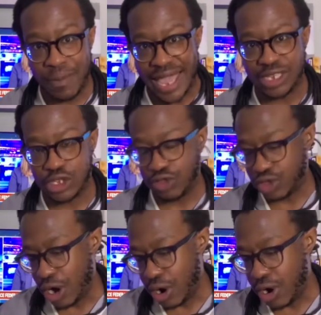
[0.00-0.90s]
Banks
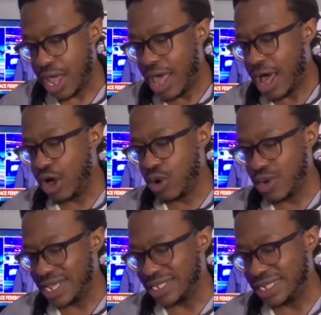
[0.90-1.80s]
III, who
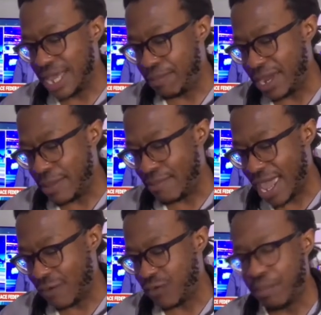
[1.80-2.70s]
is the deputy
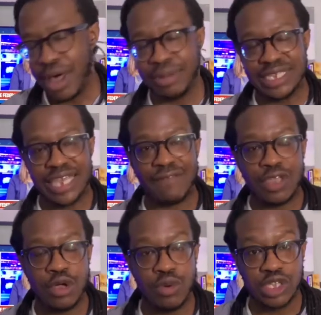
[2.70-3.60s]
mayor for public
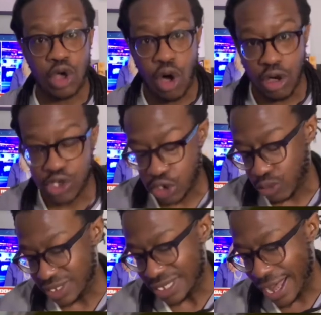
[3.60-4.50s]
safety, who has also
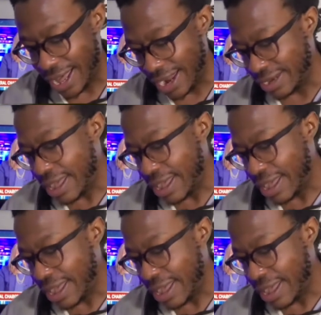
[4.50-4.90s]
resigned.